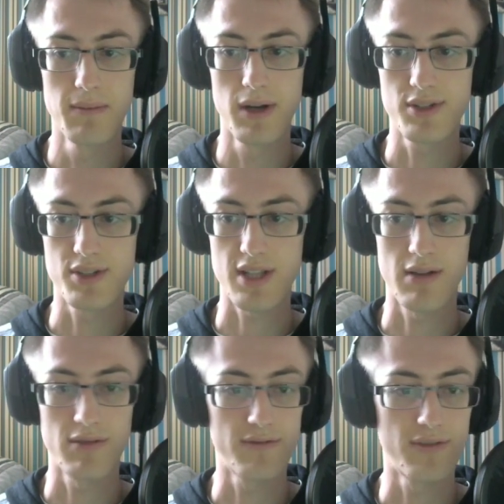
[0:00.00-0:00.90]
purchase
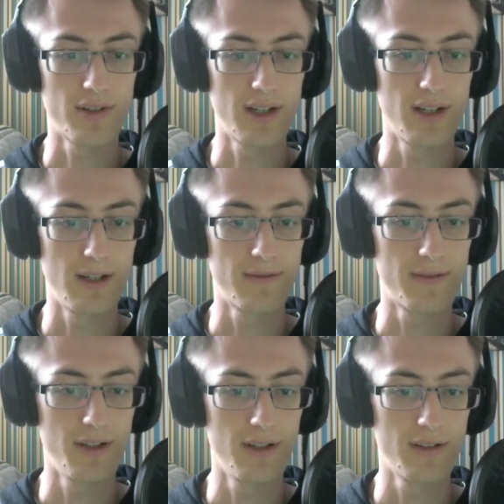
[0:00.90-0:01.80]
that one
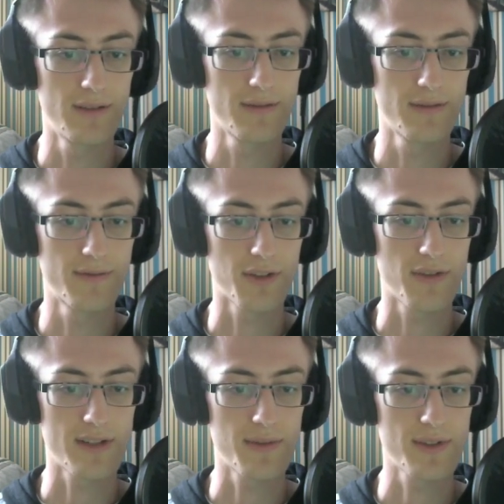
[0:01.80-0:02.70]
for
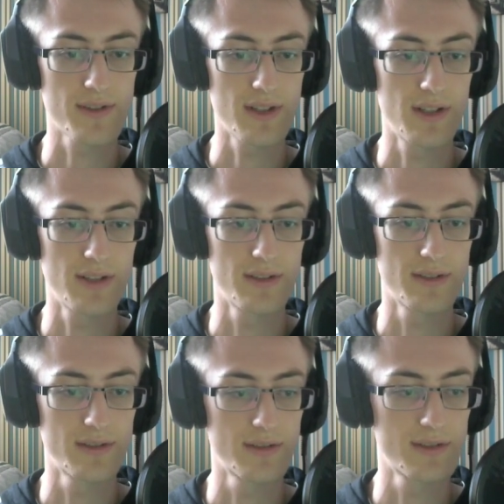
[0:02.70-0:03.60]
Christmas, you know.
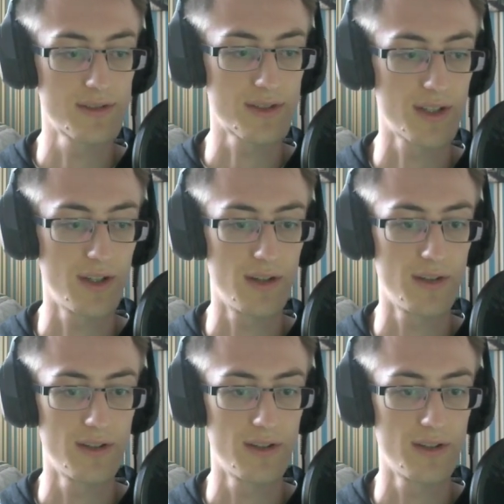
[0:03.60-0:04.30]
So